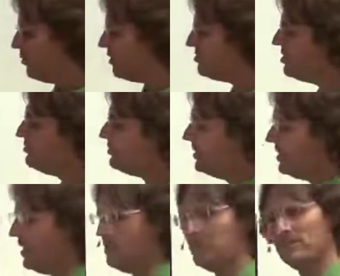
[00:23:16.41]
What
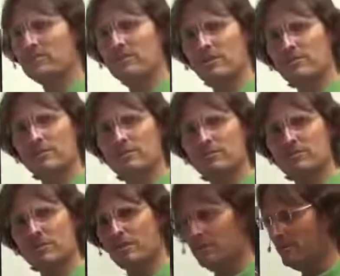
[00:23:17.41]
generally happens though for the
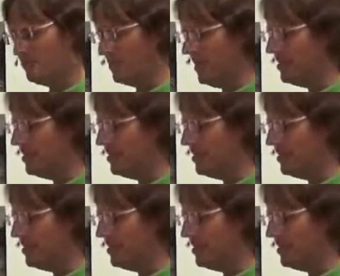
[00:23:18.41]
majority of